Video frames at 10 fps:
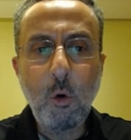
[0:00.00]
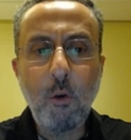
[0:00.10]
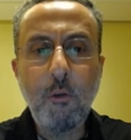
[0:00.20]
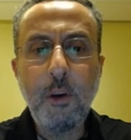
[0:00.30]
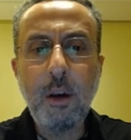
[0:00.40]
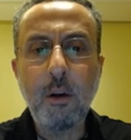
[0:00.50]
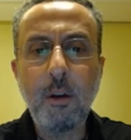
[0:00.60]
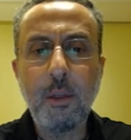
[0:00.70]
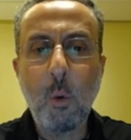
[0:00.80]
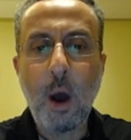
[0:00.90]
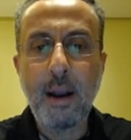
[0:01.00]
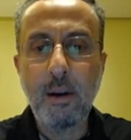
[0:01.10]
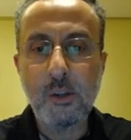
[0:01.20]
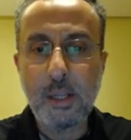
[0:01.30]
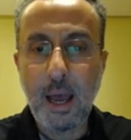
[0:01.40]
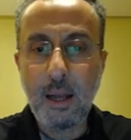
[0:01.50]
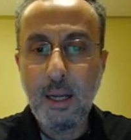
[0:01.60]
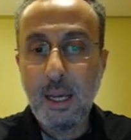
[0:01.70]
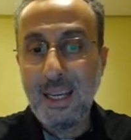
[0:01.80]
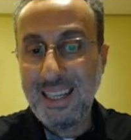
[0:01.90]
configure the wireless
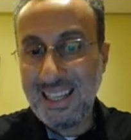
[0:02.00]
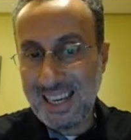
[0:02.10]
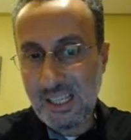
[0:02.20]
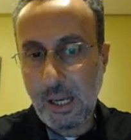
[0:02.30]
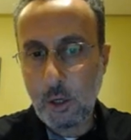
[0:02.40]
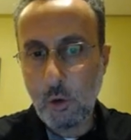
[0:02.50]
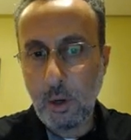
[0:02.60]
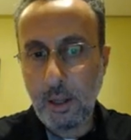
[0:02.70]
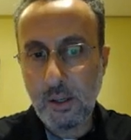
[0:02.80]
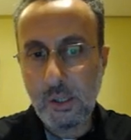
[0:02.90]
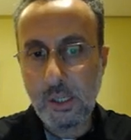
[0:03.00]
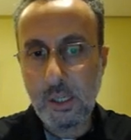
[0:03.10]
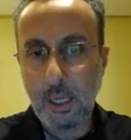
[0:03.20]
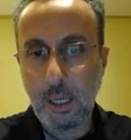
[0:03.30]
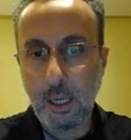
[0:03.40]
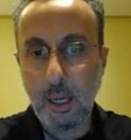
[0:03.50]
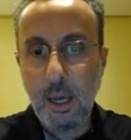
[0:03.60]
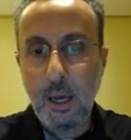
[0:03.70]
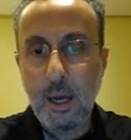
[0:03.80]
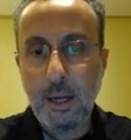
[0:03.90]
LAN. Yes, actually, this is the,
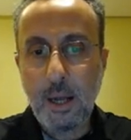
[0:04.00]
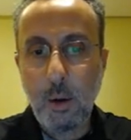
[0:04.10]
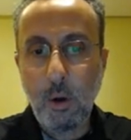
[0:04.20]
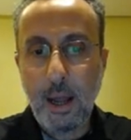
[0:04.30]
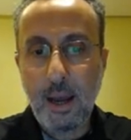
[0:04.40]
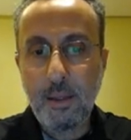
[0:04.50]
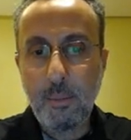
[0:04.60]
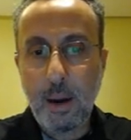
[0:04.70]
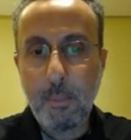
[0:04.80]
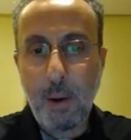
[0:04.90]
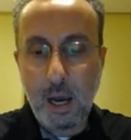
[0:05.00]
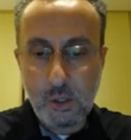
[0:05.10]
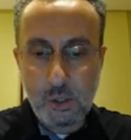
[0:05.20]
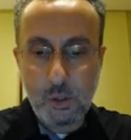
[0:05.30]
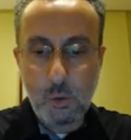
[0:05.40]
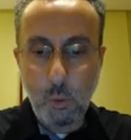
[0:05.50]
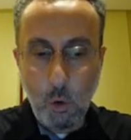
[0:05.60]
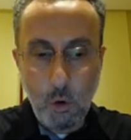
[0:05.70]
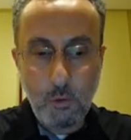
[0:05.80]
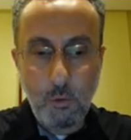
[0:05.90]
and I will add my
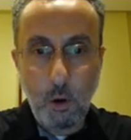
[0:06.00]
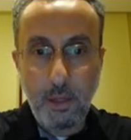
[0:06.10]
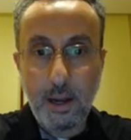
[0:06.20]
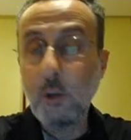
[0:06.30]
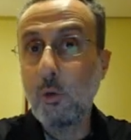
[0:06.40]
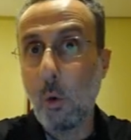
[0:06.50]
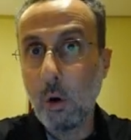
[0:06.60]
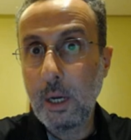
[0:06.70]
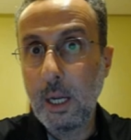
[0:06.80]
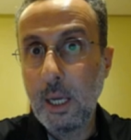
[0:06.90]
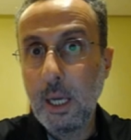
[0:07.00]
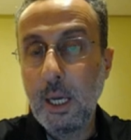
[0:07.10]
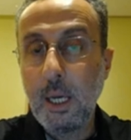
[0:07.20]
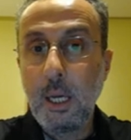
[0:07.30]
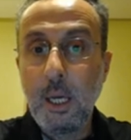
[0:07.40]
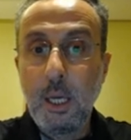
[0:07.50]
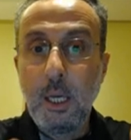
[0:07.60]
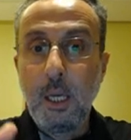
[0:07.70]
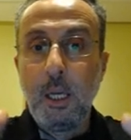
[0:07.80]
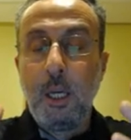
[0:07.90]
password for the network.
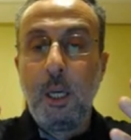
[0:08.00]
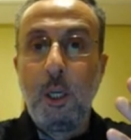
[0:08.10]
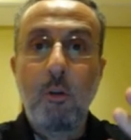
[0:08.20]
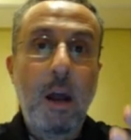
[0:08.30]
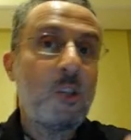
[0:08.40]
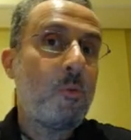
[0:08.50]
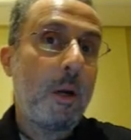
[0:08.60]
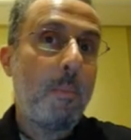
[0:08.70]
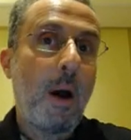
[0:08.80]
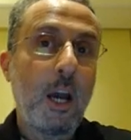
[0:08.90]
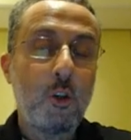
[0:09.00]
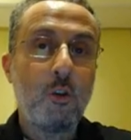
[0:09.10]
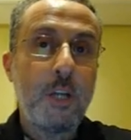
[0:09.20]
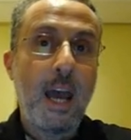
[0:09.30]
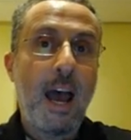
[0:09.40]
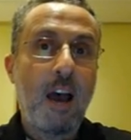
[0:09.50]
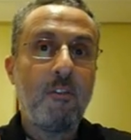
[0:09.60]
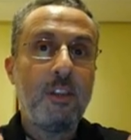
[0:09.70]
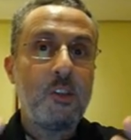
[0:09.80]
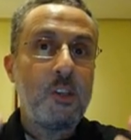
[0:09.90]
Your Raspberry Pi should
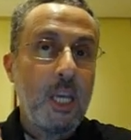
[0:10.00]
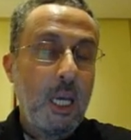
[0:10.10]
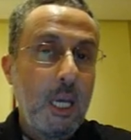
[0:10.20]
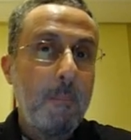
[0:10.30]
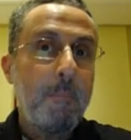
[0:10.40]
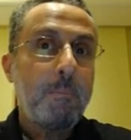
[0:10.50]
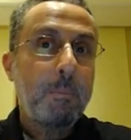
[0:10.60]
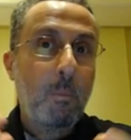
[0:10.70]
have the same